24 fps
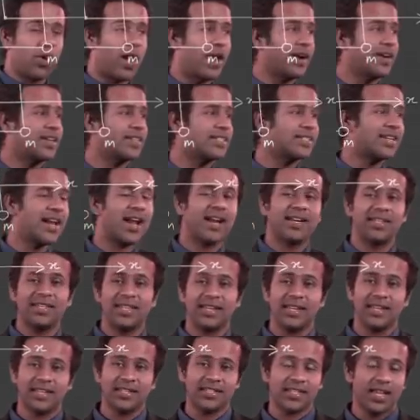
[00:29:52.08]
understand
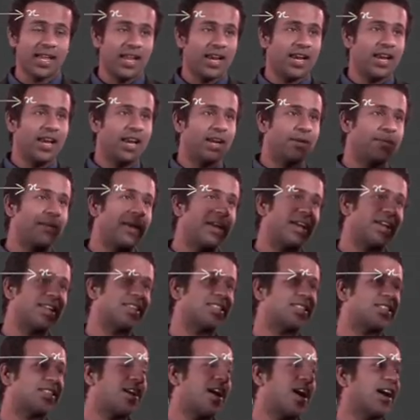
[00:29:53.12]
this, let me
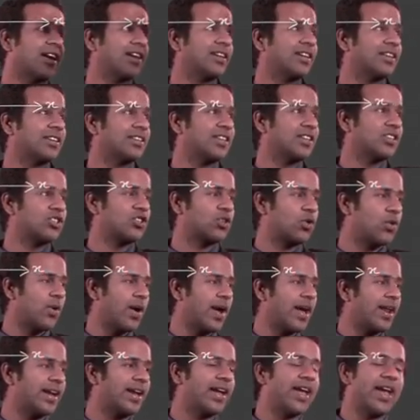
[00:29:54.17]
construct this
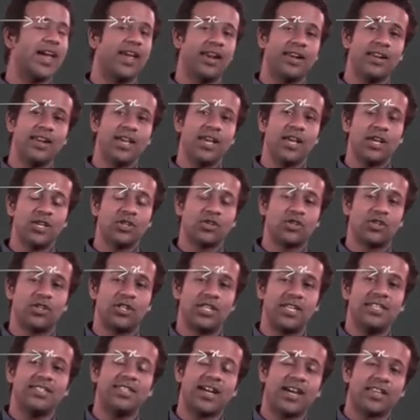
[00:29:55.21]
square again. So
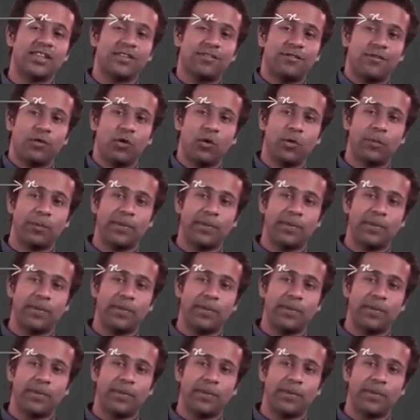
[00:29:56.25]
these are the four